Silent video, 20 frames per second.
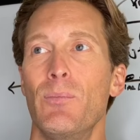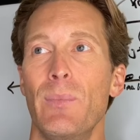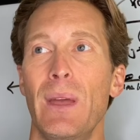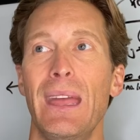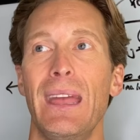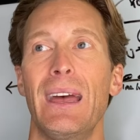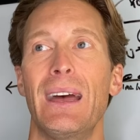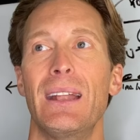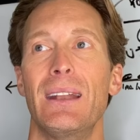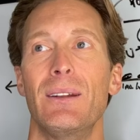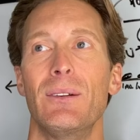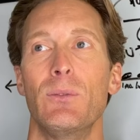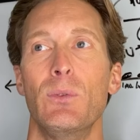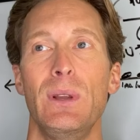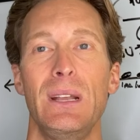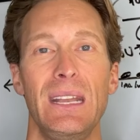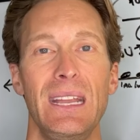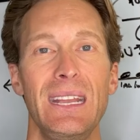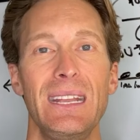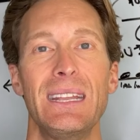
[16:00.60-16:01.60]
man,
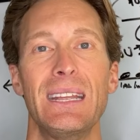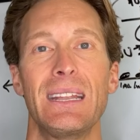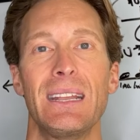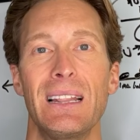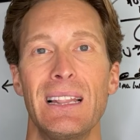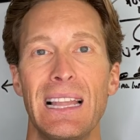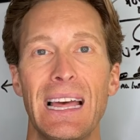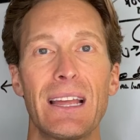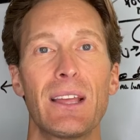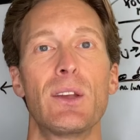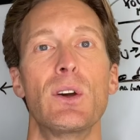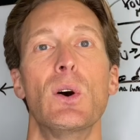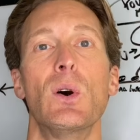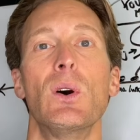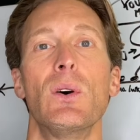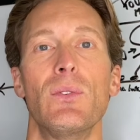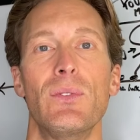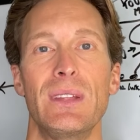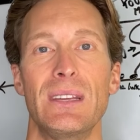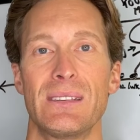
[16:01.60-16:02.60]
we need to let
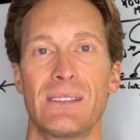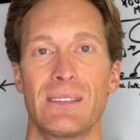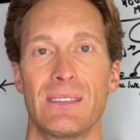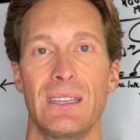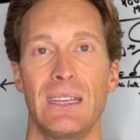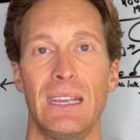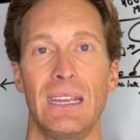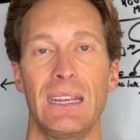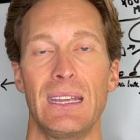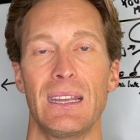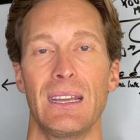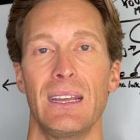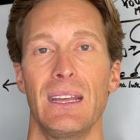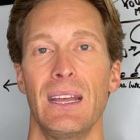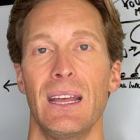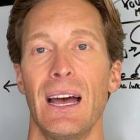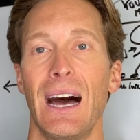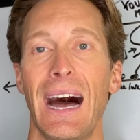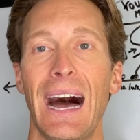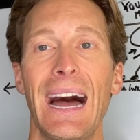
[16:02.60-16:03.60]
go of this thing.
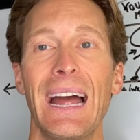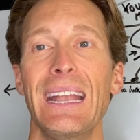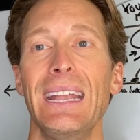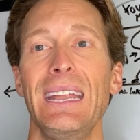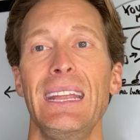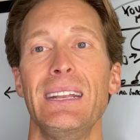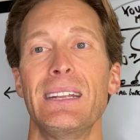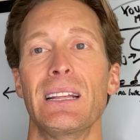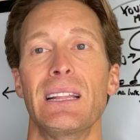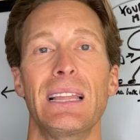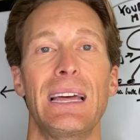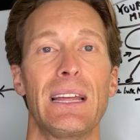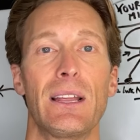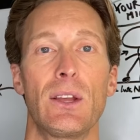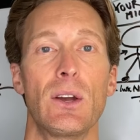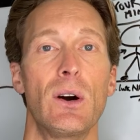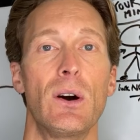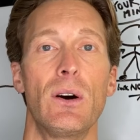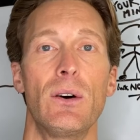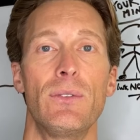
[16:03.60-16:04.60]
I need to let
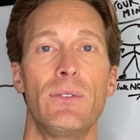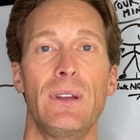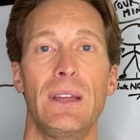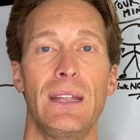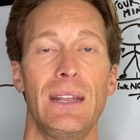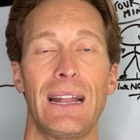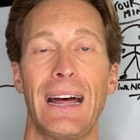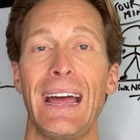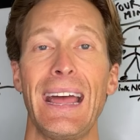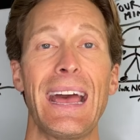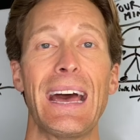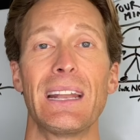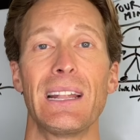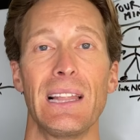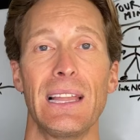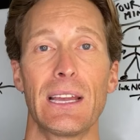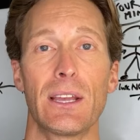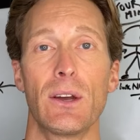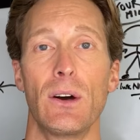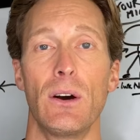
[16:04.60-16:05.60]
go of it. I had to
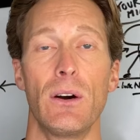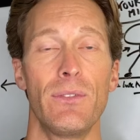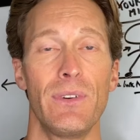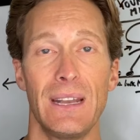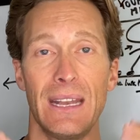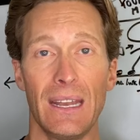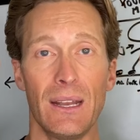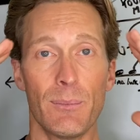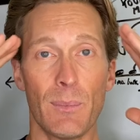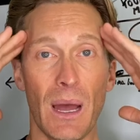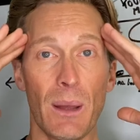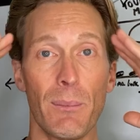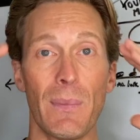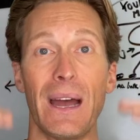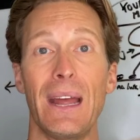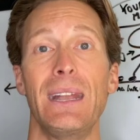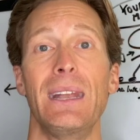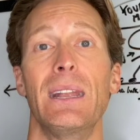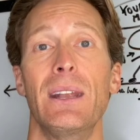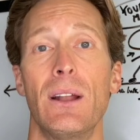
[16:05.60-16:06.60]
let go of it in my
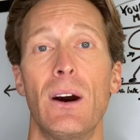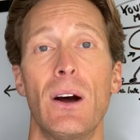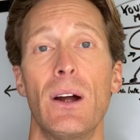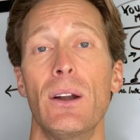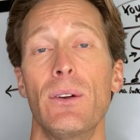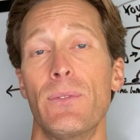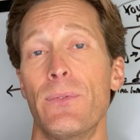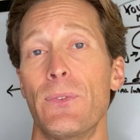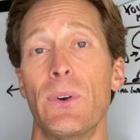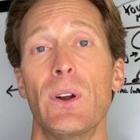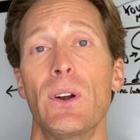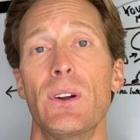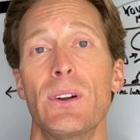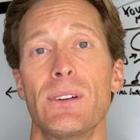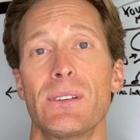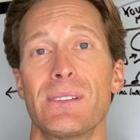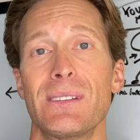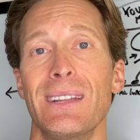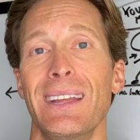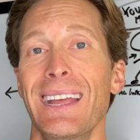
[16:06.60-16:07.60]
mind and heart
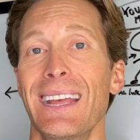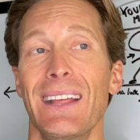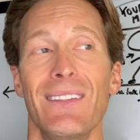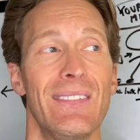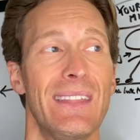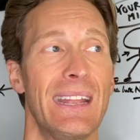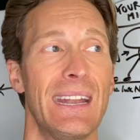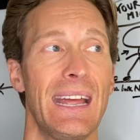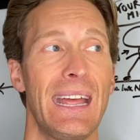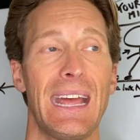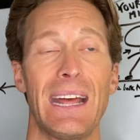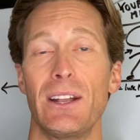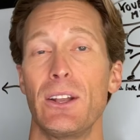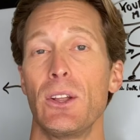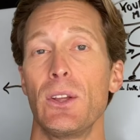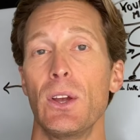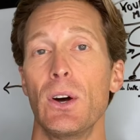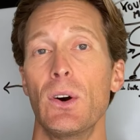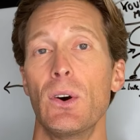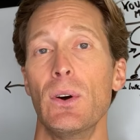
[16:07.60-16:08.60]
first. Then I had to
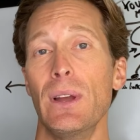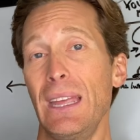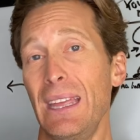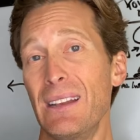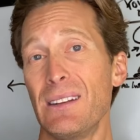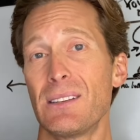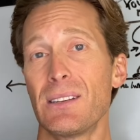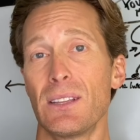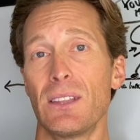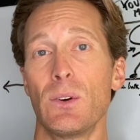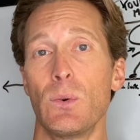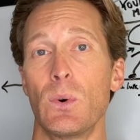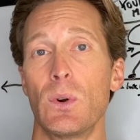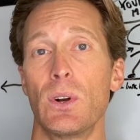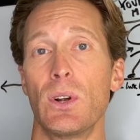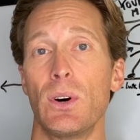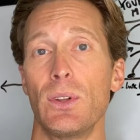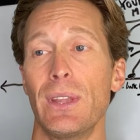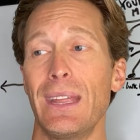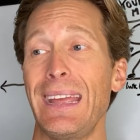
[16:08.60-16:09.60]
go into the
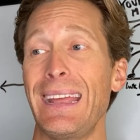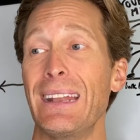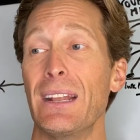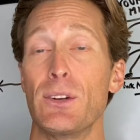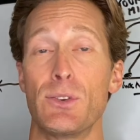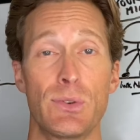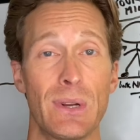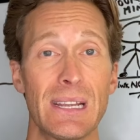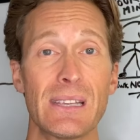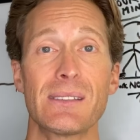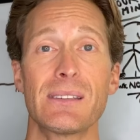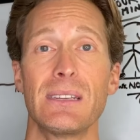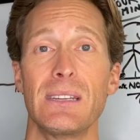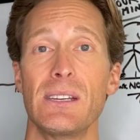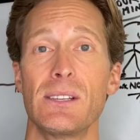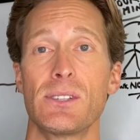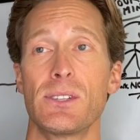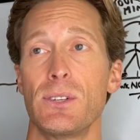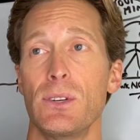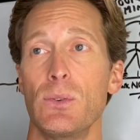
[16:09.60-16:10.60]
world and address the
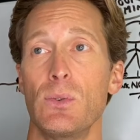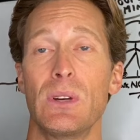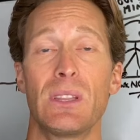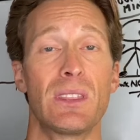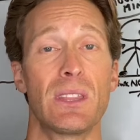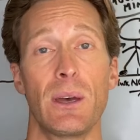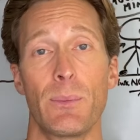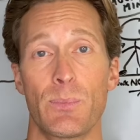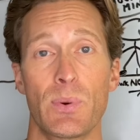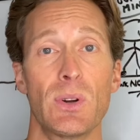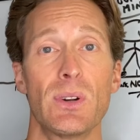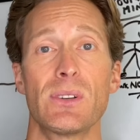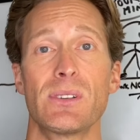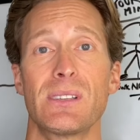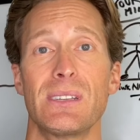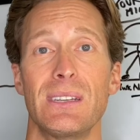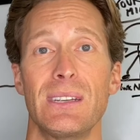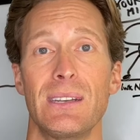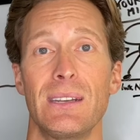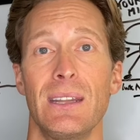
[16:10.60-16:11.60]
issue with that
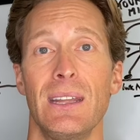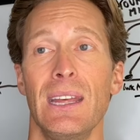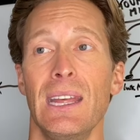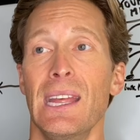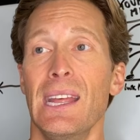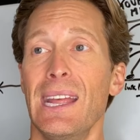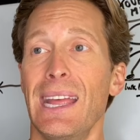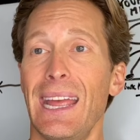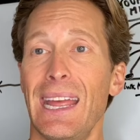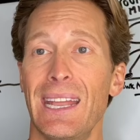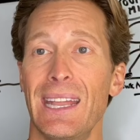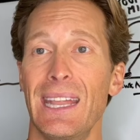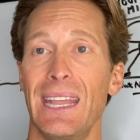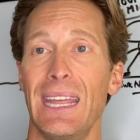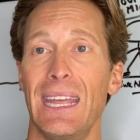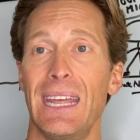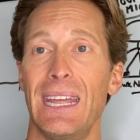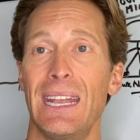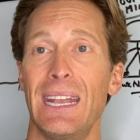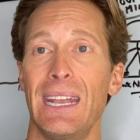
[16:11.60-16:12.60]
person. And
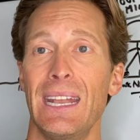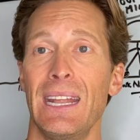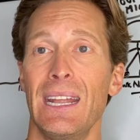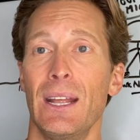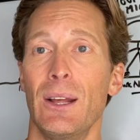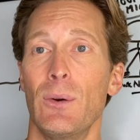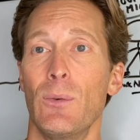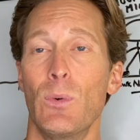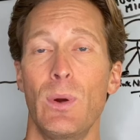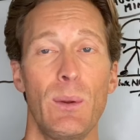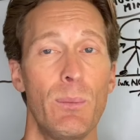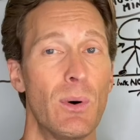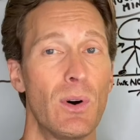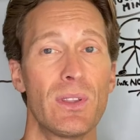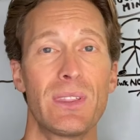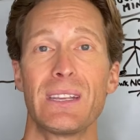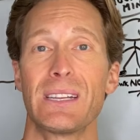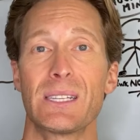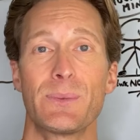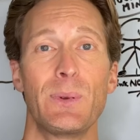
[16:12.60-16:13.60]
then we
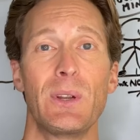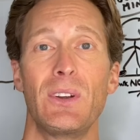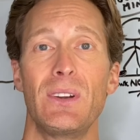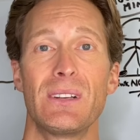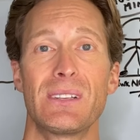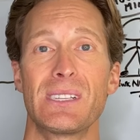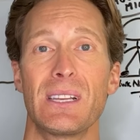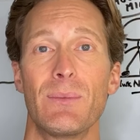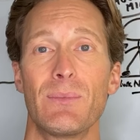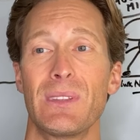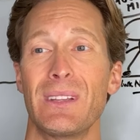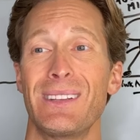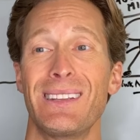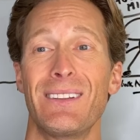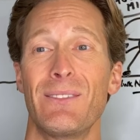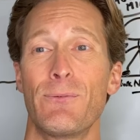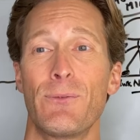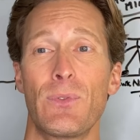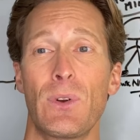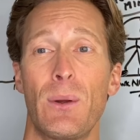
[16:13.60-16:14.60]
both experienced
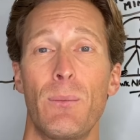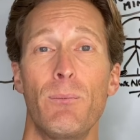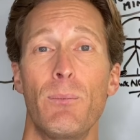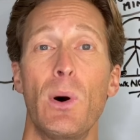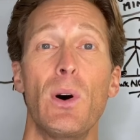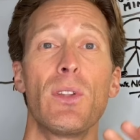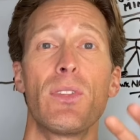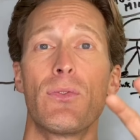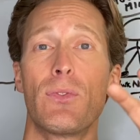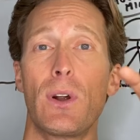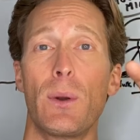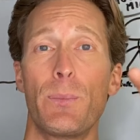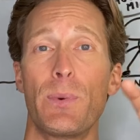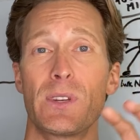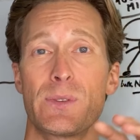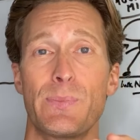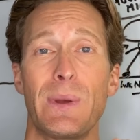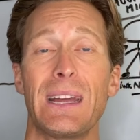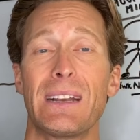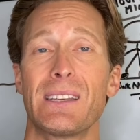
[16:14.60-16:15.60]
something from both of our
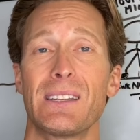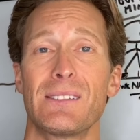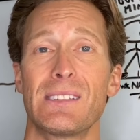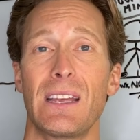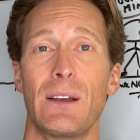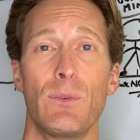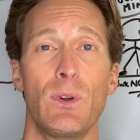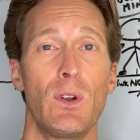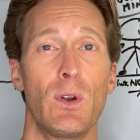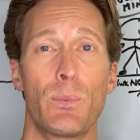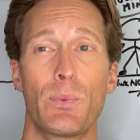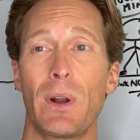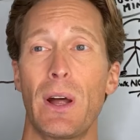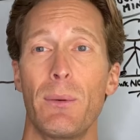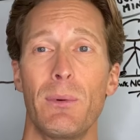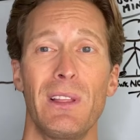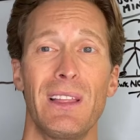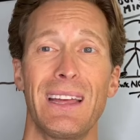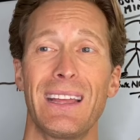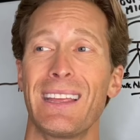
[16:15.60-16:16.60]
perspectives that we were
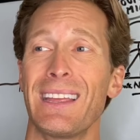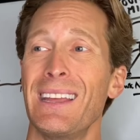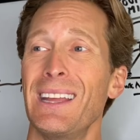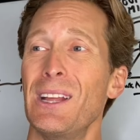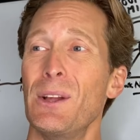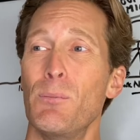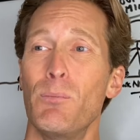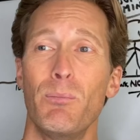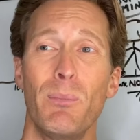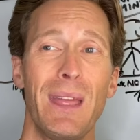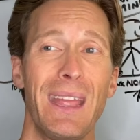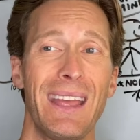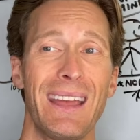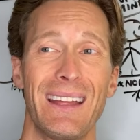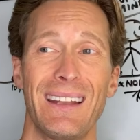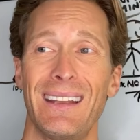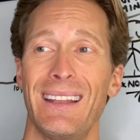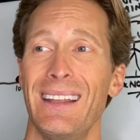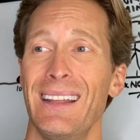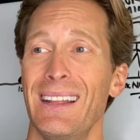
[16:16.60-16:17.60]
probably like,
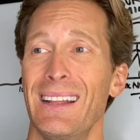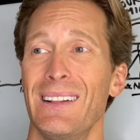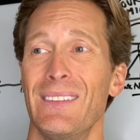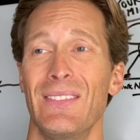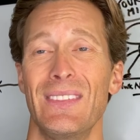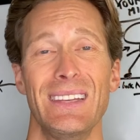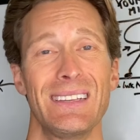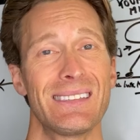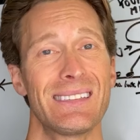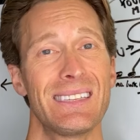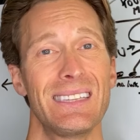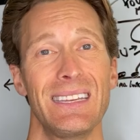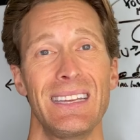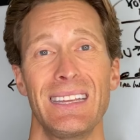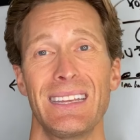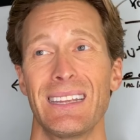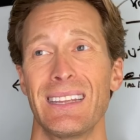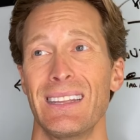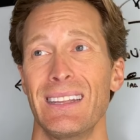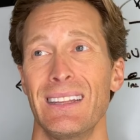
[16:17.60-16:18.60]
man, this
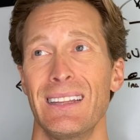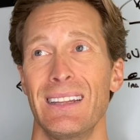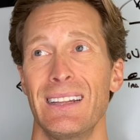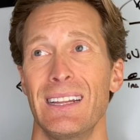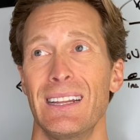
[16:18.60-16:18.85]
thing,